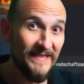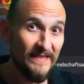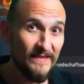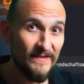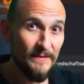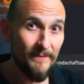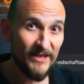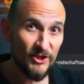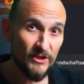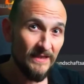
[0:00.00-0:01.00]
I'll show
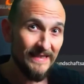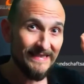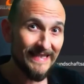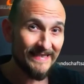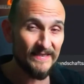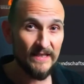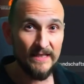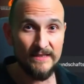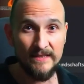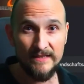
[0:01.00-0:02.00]
you all that in
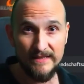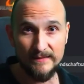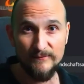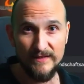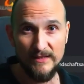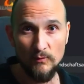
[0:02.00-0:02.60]
this video.